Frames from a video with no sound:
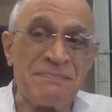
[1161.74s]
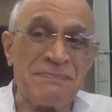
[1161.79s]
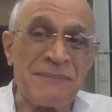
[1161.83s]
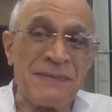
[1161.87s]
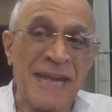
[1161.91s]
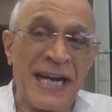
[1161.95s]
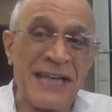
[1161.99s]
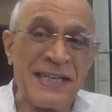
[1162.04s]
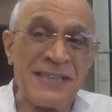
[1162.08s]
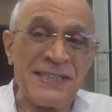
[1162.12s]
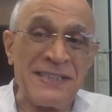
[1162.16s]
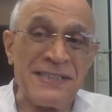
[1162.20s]

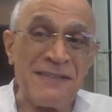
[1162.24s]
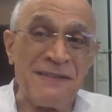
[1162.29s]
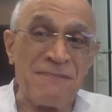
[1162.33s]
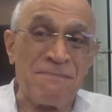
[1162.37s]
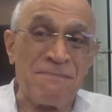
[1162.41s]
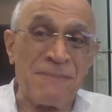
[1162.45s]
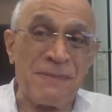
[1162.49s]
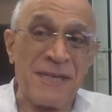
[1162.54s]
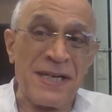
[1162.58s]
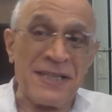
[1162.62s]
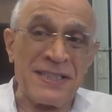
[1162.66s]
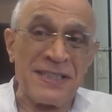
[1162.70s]
practical
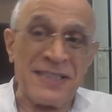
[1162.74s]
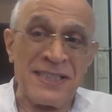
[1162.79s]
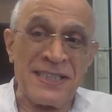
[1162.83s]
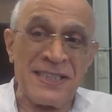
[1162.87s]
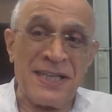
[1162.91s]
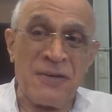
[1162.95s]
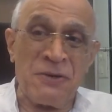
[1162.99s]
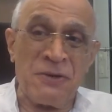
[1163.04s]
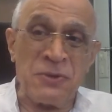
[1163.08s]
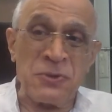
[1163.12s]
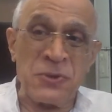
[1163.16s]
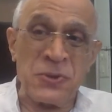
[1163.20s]
part, the
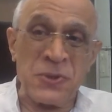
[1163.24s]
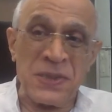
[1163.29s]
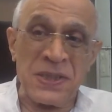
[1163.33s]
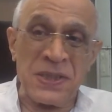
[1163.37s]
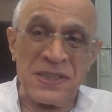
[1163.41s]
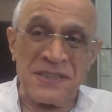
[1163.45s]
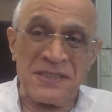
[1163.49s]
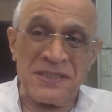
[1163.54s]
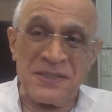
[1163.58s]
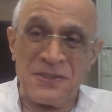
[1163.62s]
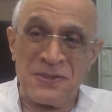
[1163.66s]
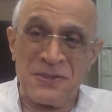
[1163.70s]
down to
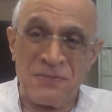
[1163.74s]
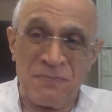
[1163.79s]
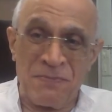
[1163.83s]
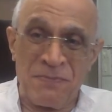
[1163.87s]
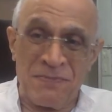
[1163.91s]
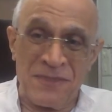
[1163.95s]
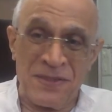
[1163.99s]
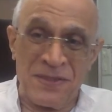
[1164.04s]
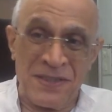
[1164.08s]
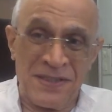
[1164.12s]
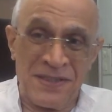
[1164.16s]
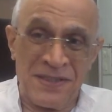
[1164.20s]
earth,
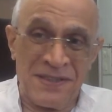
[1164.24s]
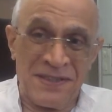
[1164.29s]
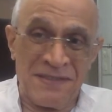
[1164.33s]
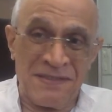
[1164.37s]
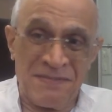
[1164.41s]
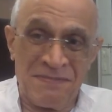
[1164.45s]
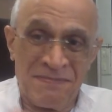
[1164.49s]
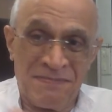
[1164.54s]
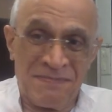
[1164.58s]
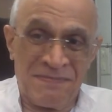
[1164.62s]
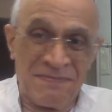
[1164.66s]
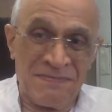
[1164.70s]
the
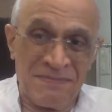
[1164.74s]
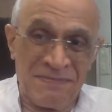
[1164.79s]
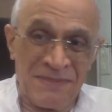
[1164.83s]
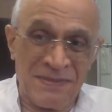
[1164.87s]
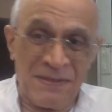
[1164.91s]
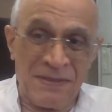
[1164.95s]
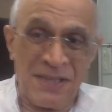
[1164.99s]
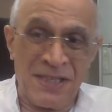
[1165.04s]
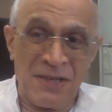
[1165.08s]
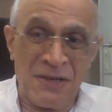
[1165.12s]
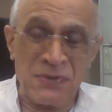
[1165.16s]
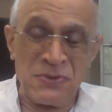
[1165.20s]

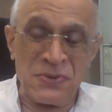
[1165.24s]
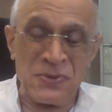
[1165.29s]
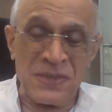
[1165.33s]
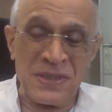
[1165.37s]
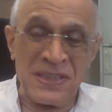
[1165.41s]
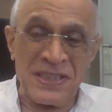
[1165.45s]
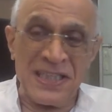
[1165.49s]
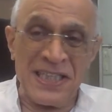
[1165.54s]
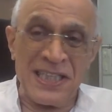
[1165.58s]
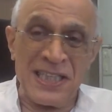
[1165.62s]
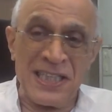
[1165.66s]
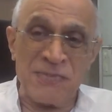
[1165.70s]
down to
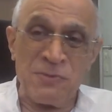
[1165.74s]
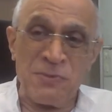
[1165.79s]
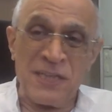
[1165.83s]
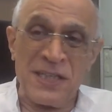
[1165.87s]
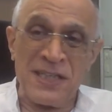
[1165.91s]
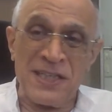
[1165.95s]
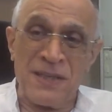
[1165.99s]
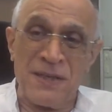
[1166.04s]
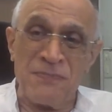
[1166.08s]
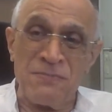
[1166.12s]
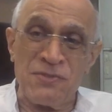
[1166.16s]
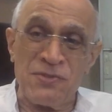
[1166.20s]
earth aspect
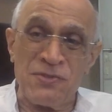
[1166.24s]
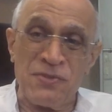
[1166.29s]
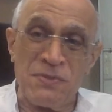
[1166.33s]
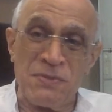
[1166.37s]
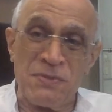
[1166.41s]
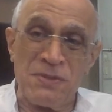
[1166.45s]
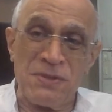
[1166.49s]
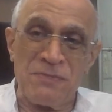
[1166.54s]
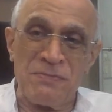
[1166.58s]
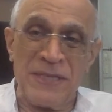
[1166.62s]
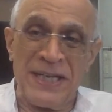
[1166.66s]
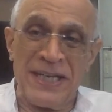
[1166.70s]
comes from
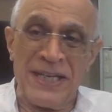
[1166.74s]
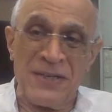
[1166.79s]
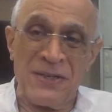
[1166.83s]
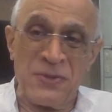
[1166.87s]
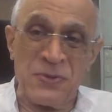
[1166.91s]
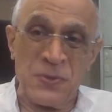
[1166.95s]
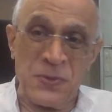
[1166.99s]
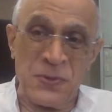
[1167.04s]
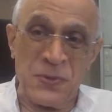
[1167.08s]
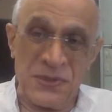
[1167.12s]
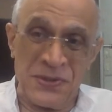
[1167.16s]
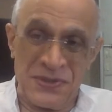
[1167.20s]
the male,
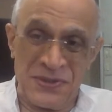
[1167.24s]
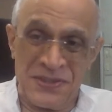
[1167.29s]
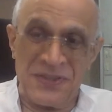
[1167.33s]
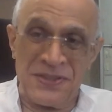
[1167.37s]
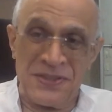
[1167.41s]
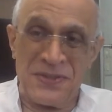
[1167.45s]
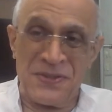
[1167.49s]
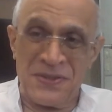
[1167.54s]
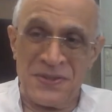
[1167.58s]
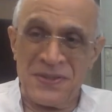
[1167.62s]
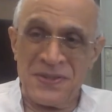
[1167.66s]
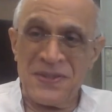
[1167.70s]
who is,
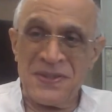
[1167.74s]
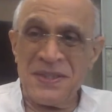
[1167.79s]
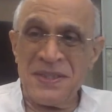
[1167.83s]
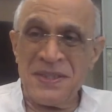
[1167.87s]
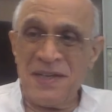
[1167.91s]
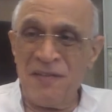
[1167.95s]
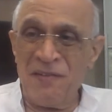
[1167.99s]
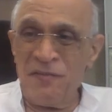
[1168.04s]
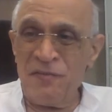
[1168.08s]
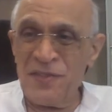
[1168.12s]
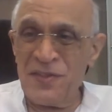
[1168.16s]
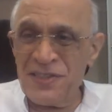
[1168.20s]

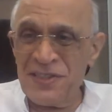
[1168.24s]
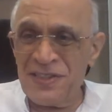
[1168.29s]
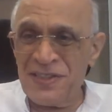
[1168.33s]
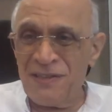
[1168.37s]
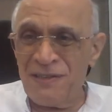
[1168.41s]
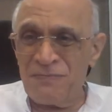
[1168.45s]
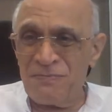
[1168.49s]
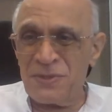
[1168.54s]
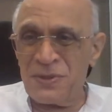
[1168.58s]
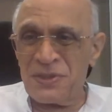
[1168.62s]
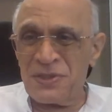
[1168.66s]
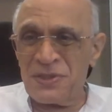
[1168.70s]
a physical
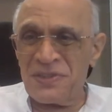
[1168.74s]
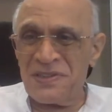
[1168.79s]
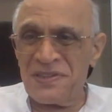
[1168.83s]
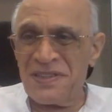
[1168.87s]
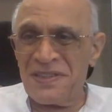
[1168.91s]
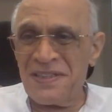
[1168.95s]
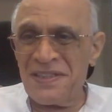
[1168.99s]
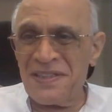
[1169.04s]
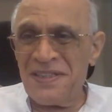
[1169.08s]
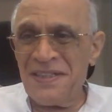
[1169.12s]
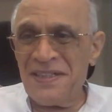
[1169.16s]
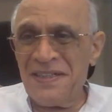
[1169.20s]
person.
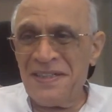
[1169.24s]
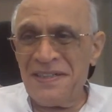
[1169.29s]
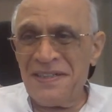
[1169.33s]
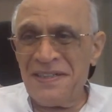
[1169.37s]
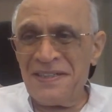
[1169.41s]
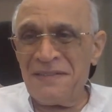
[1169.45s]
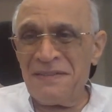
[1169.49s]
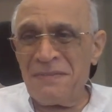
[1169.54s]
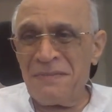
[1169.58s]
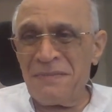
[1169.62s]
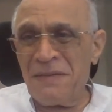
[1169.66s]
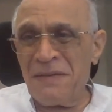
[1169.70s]

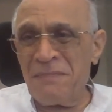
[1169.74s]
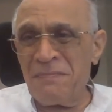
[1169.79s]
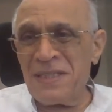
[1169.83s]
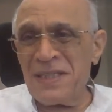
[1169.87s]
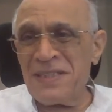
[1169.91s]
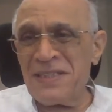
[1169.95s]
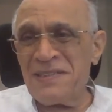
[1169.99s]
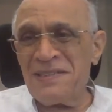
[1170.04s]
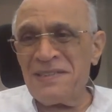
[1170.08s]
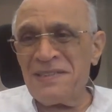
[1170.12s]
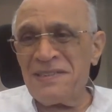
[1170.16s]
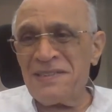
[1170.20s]
The
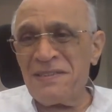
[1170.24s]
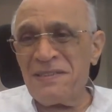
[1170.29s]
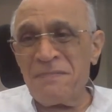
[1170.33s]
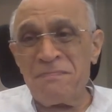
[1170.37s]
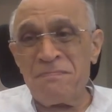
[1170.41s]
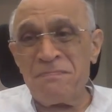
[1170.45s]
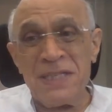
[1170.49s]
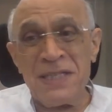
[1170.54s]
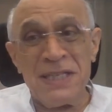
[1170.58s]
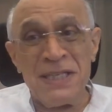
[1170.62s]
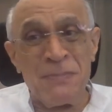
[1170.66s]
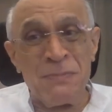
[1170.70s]
mother is
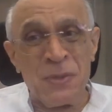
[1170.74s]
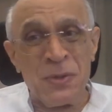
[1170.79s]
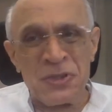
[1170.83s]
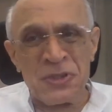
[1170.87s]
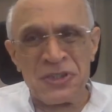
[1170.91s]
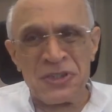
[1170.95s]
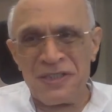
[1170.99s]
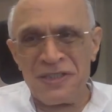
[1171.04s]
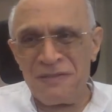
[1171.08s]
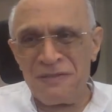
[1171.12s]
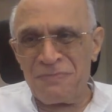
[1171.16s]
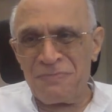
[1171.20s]
an
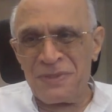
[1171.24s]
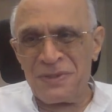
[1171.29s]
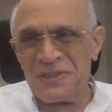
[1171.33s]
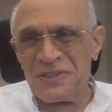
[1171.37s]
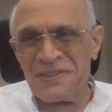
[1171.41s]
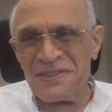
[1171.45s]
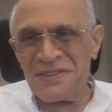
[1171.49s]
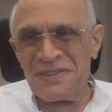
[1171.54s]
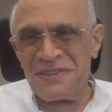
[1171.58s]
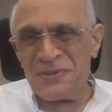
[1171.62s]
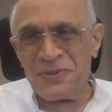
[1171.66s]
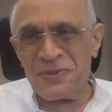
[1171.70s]
emotional
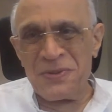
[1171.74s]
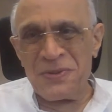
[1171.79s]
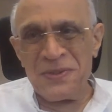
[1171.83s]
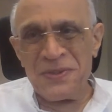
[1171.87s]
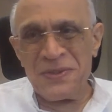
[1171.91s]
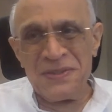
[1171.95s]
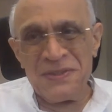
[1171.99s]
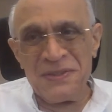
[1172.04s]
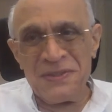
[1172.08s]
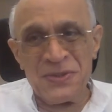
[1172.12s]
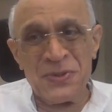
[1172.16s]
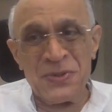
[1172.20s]
person. So
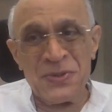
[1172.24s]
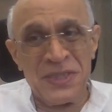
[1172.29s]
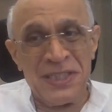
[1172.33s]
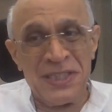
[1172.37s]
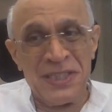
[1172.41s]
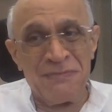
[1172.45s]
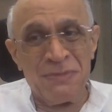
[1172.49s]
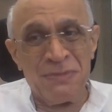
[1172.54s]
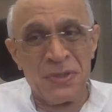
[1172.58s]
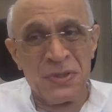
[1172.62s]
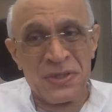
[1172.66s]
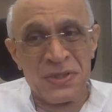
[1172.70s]
you
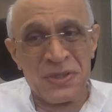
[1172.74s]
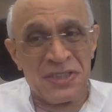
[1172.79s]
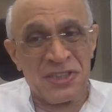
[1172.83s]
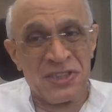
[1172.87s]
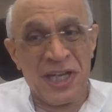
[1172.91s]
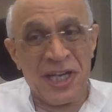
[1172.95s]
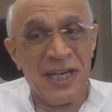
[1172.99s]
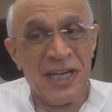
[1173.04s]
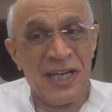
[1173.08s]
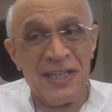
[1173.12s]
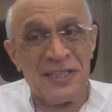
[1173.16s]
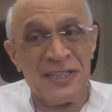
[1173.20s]
need both. A
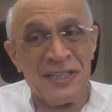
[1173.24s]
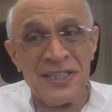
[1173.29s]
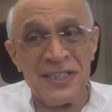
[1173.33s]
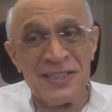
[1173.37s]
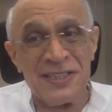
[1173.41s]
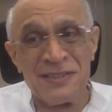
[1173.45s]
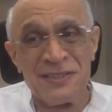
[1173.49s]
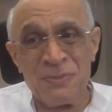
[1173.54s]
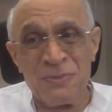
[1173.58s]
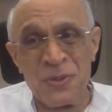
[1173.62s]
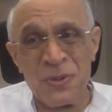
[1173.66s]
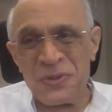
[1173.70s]
child
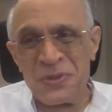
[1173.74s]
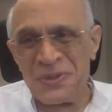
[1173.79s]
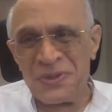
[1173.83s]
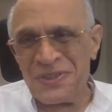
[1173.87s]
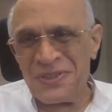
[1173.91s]
needs both.